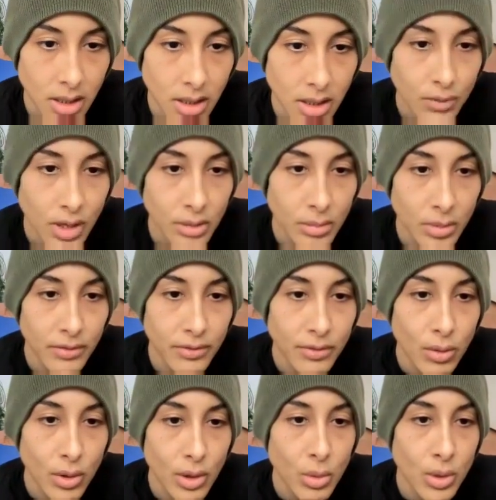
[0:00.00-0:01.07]
And you've got about
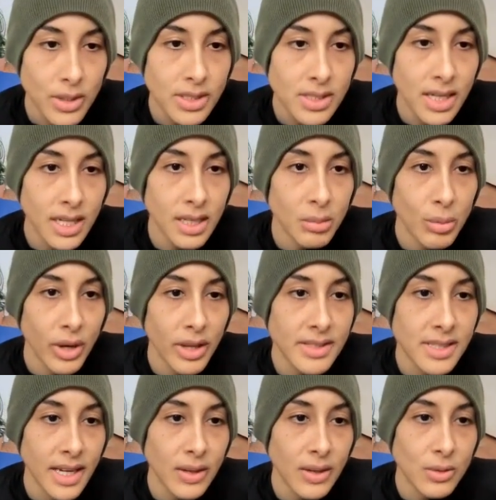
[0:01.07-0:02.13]
4 more steady breath
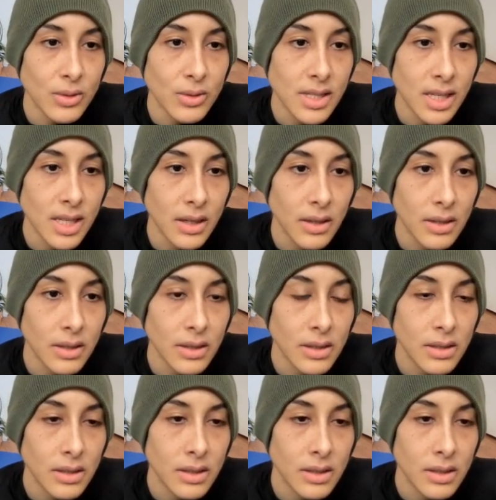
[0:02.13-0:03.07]
cycles here.